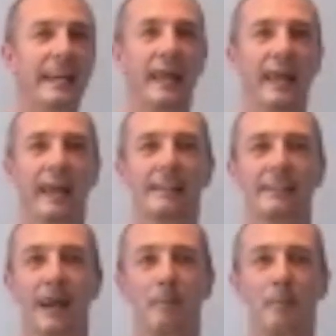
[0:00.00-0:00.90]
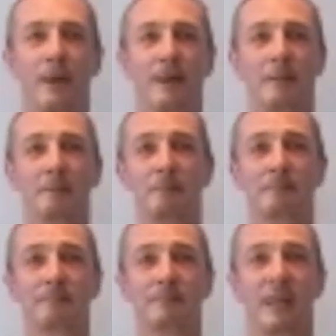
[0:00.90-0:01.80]
Hands up.
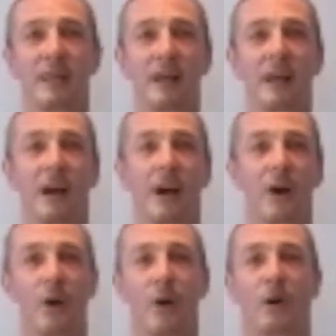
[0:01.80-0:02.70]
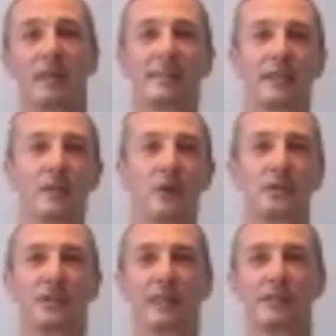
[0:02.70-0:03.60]
Or is it not
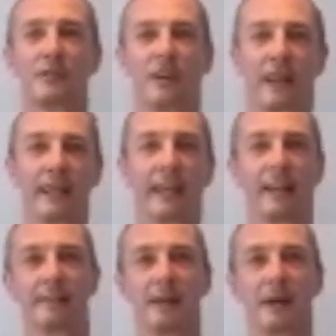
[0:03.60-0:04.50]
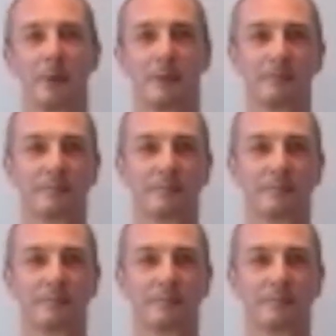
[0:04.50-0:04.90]
satisfying? Hands up.